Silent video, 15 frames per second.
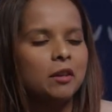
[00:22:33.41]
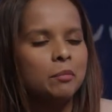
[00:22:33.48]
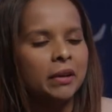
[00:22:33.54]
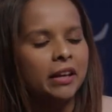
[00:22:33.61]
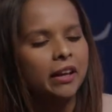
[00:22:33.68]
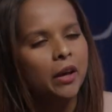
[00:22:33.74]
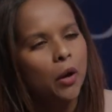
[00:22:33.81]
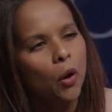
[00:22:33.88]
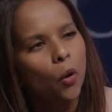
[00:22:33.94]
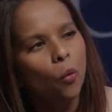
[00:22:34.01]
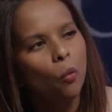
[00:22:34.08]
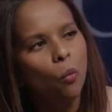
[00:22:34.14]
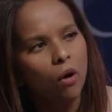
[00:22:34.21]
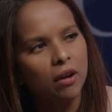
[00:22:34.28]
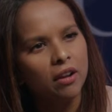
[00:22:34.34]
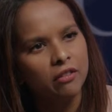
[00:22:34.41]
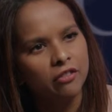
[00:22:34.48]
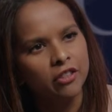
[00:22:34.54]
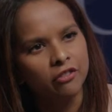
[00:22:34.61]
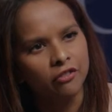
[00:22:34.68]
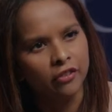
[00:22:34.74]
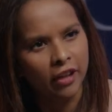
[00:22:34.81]
But one of
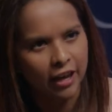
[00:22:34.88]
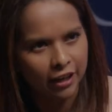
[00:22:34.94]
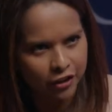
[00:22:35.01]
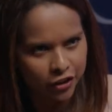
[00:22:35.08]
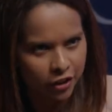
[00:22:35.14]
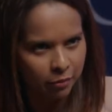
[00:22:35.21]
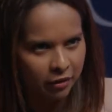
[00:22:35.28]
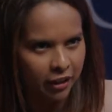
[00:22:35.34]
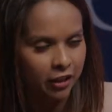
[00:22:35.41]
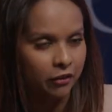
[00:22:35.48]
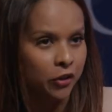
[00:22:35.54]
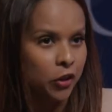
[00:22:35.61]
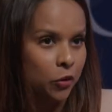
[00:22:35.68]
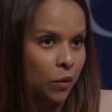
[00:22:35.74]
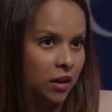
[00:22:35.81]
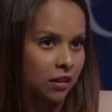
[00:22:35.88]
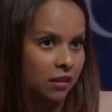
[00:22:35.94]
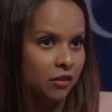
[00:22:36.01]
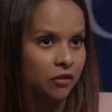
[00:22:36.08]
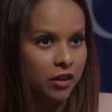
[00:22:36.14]
the flagship kind of U.S.